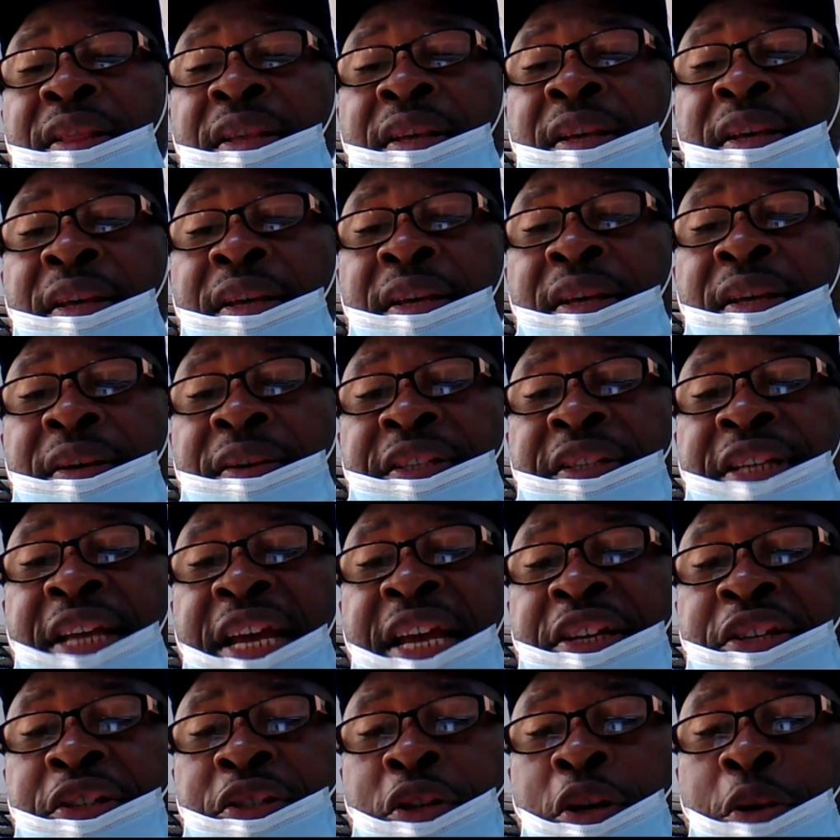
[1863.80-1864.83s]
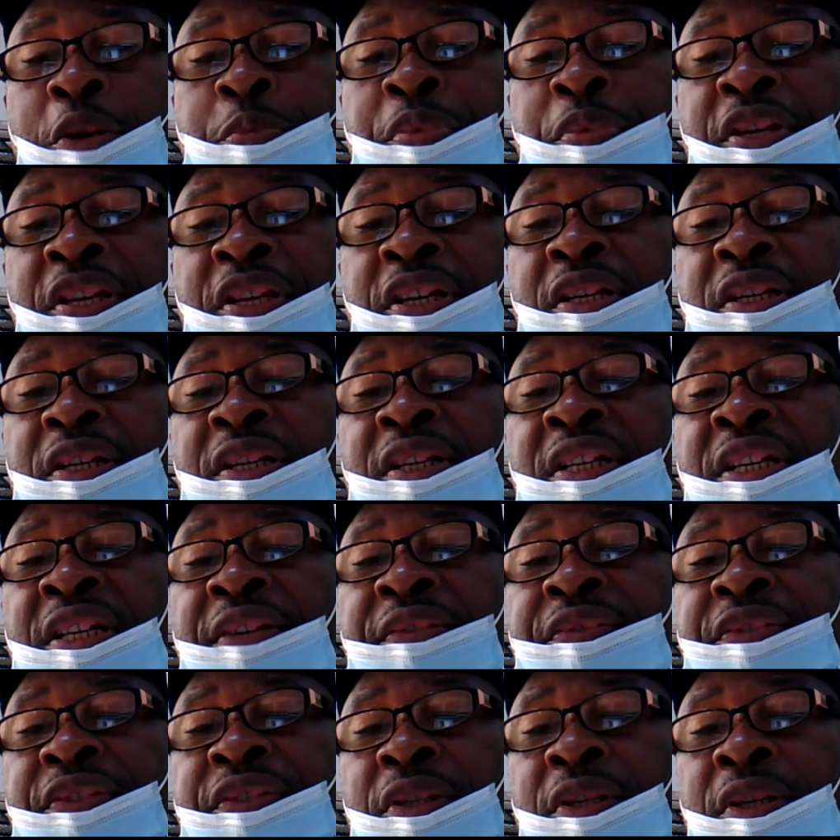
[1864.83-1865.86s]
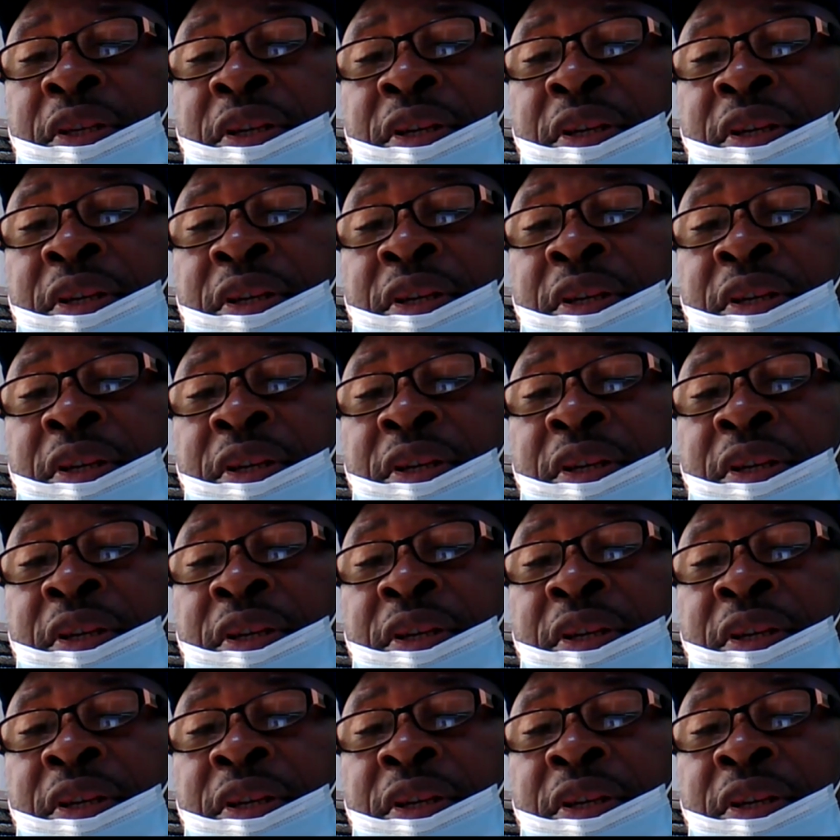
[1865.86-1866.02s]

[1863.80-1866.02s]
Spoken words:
the research topic gives